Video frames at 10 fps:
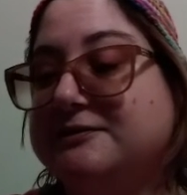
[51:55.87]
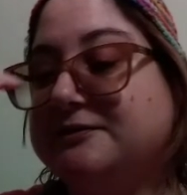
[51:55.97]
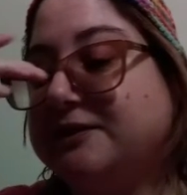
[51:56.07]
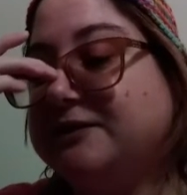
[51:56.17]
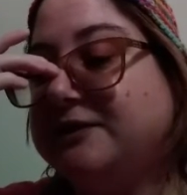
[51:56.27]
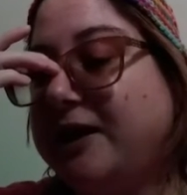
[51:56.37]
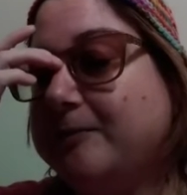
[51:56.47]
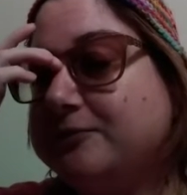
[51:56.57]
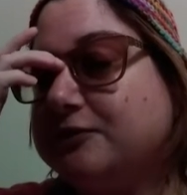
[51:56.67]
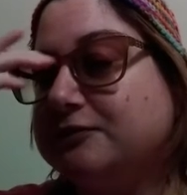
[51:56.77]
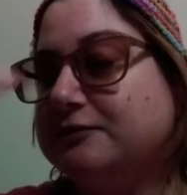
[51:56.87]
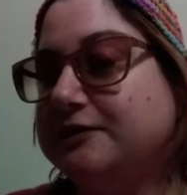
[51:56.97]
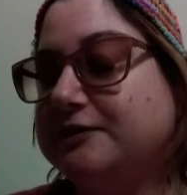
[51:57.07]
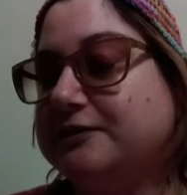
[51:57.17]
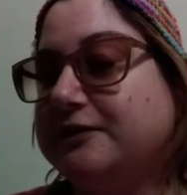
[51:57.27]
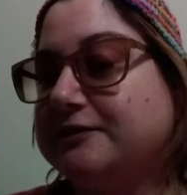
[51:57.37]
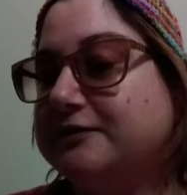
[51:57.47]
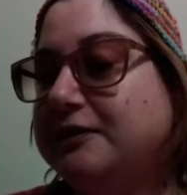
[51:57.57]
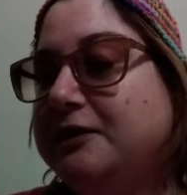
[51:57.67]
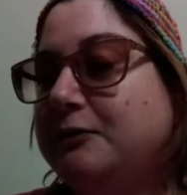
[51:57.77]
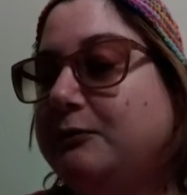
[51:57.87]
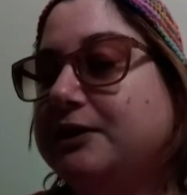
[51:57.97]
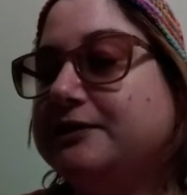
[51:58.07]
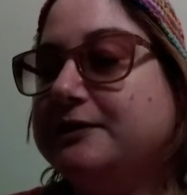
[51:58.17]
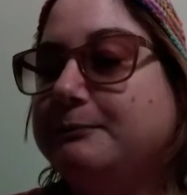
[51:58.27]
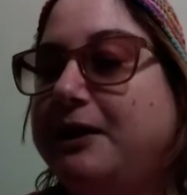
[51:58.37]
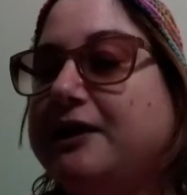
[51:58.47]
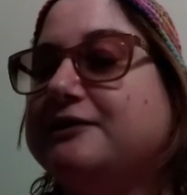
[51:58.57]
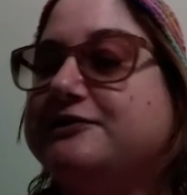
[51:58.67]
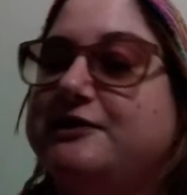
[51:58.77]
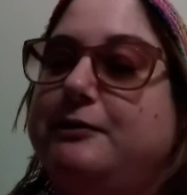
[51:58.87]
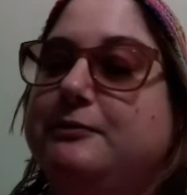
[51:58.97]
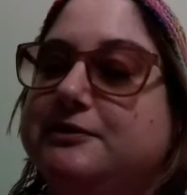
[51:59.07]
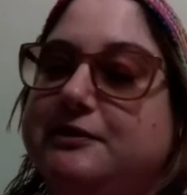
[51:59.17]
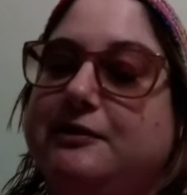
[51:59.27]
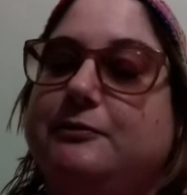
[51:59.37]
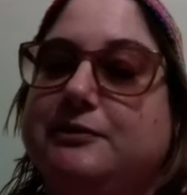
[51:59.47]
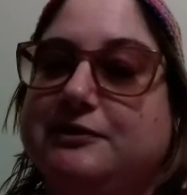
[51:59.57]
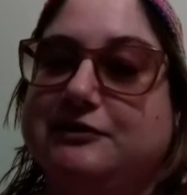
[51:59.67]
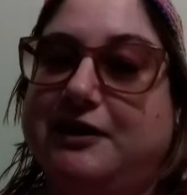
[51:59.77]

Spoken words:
They could absolutely connect. One can balance out what the other one doesn't